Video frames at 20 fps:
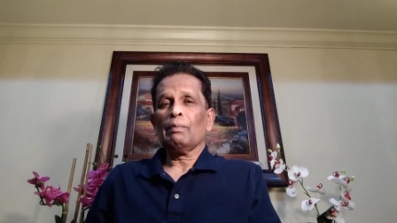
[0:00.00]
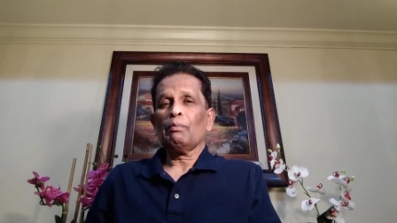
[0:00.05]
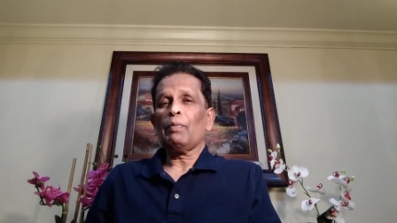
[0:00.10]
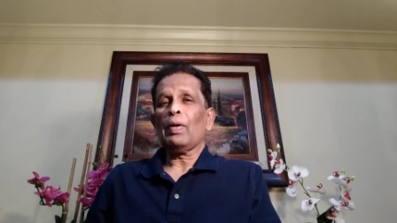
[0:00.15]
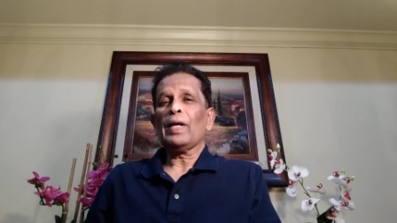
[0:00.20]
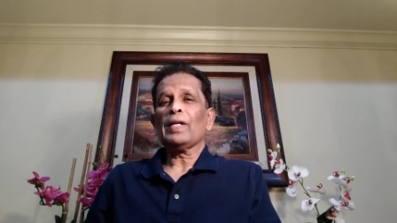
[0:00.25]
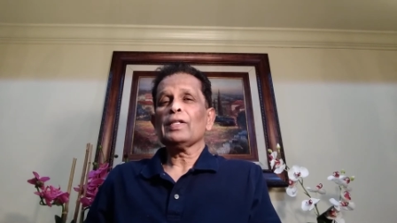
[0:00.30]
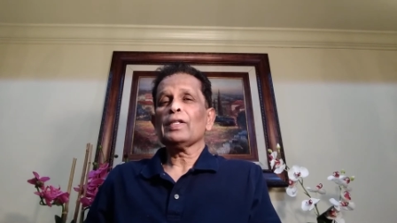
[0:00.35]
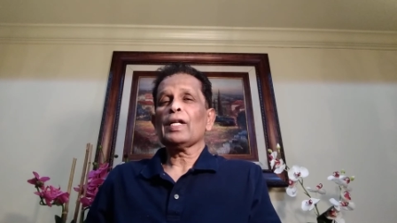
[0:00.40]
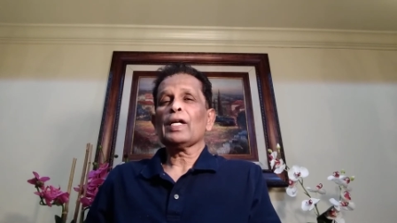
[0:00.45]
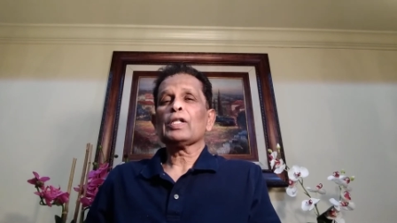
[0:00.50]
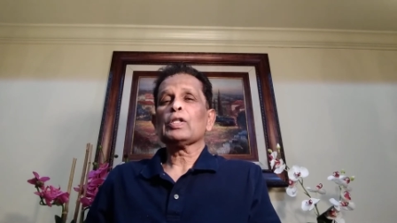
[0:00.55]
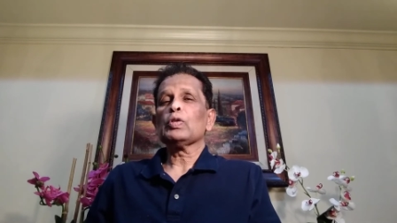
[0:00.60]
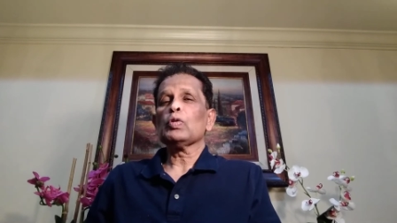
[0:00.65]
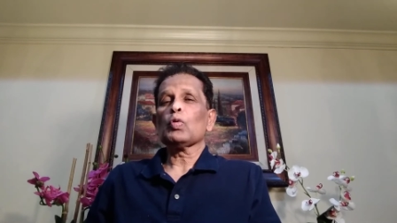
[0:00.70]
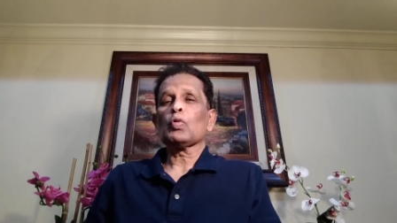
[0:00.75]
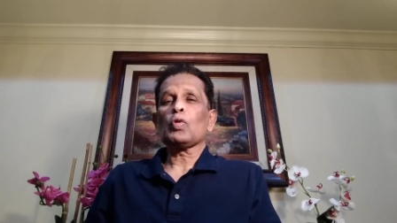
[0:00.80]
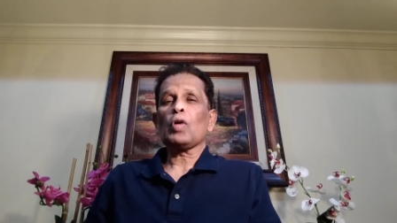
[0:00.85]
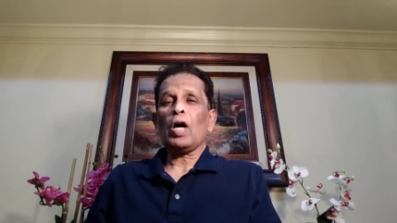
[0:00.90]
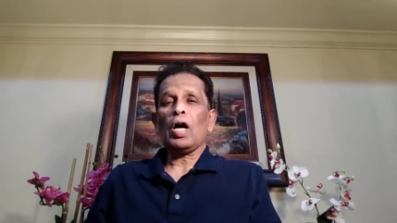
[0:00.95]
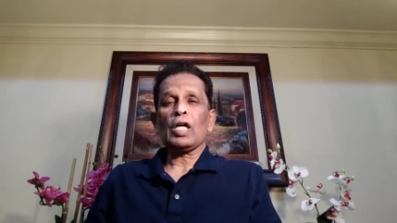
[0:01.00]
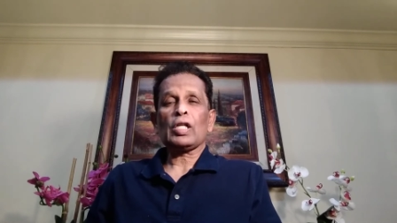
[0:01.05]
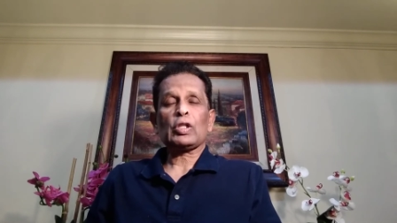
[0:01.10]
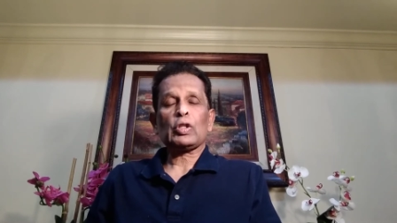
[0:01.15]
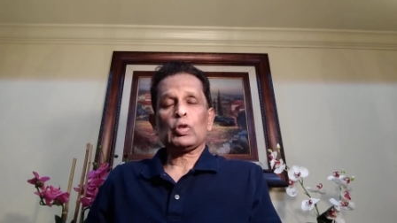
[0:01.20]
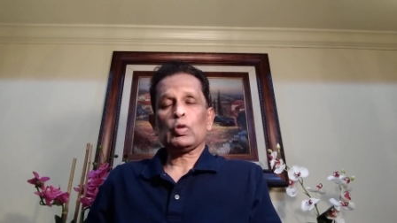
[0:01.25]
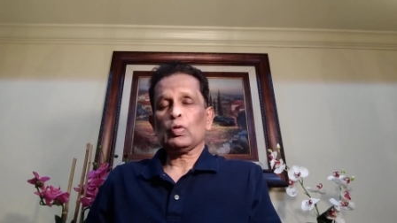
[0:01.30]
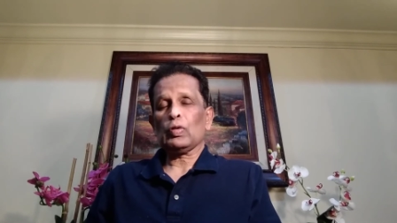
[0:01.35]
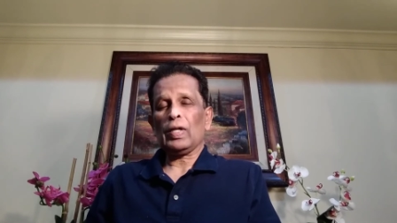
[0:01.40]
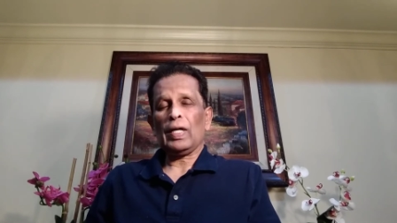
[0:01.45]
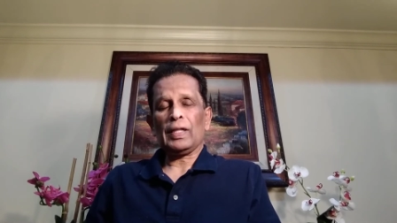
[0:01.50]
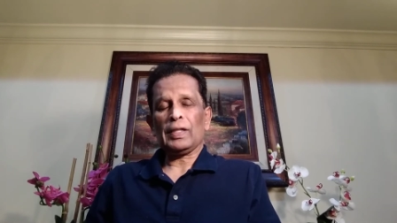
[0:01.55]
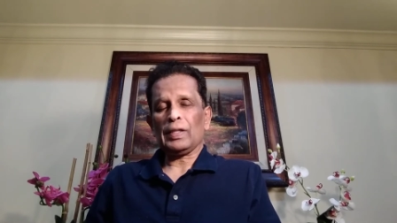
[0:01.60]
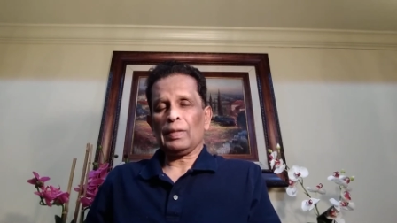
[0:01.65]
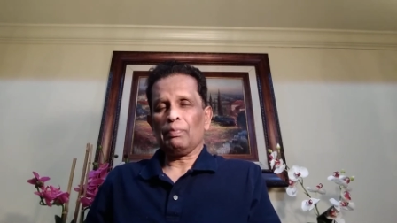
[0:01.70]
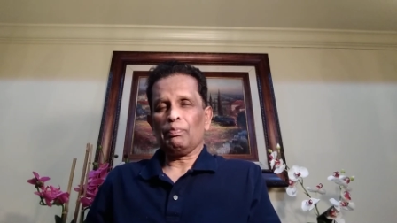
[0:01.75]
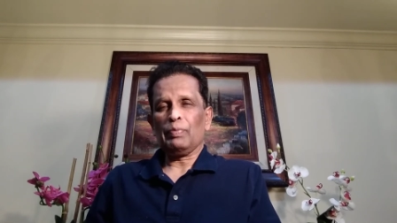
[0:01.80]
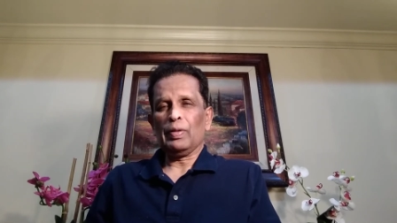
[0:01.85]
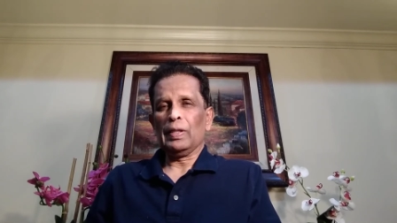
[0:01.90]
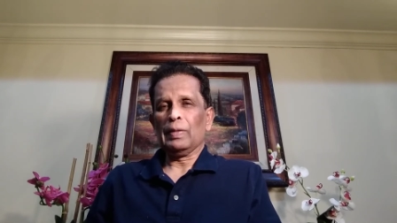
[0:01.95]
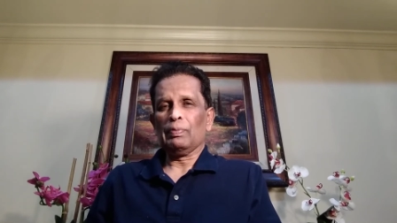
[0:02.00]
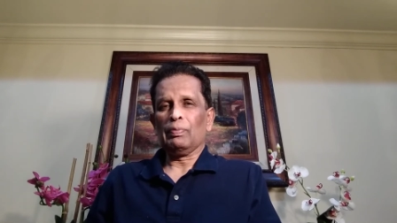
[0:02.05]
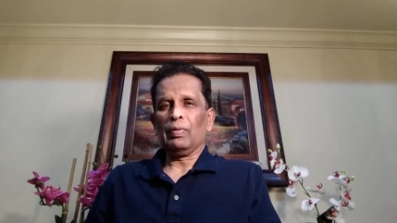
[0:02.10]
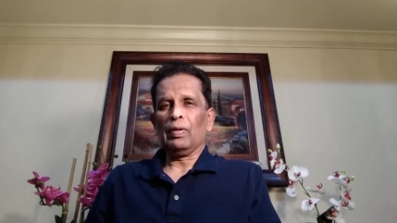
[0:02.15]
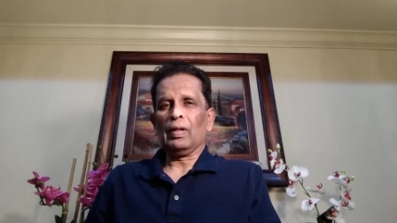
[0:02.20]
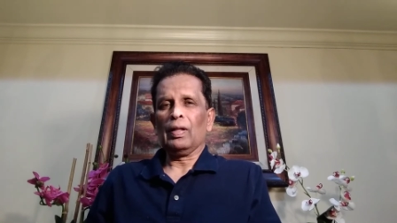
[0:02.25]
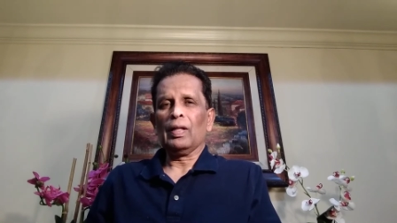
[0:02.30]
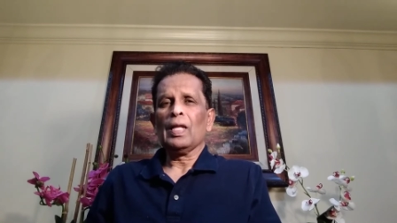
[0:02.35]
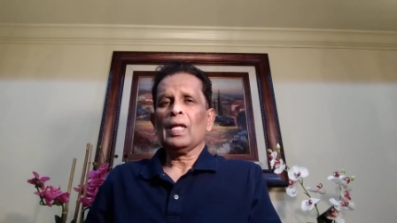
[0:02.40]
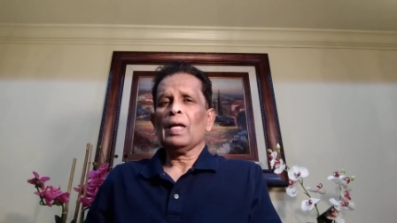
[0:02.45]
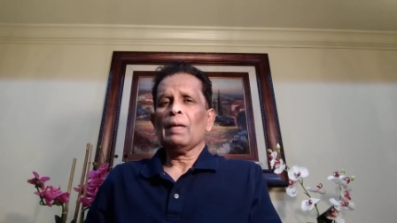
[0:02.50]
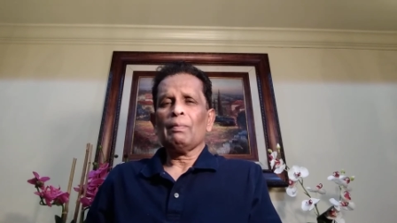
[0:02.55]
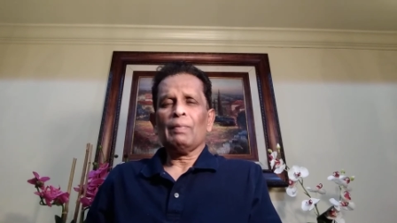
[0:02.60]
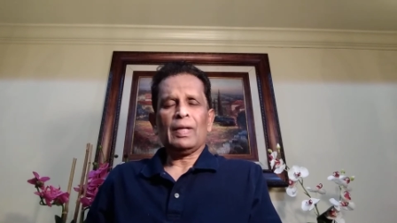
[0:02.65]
pain that you caused to the other people.